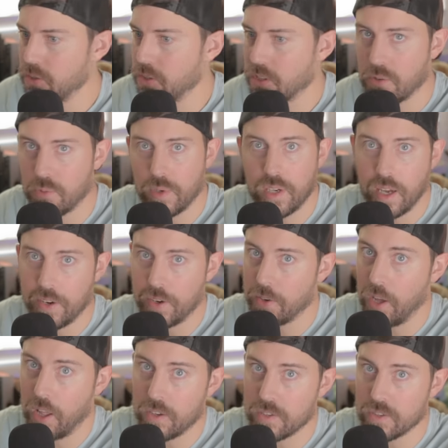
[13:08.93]
to
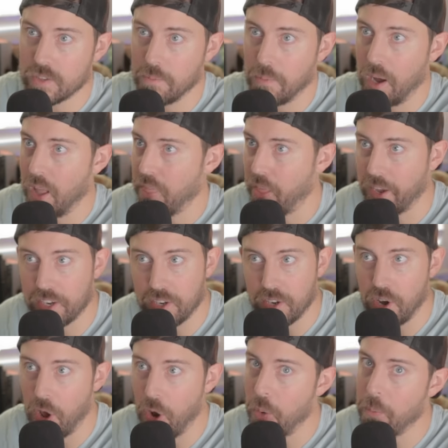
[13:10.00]
$300 a month, like
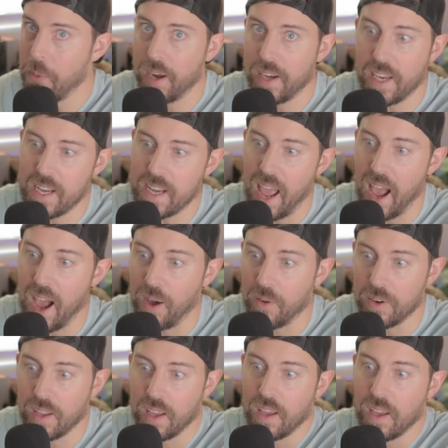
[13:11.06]
no money
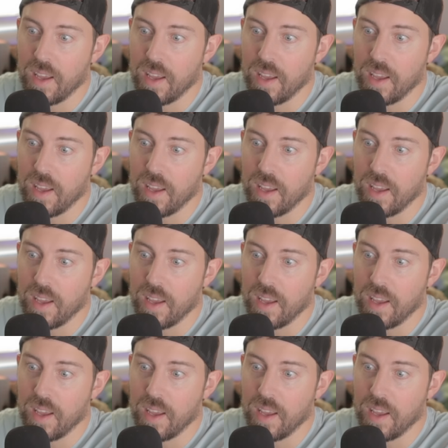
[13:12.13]
down,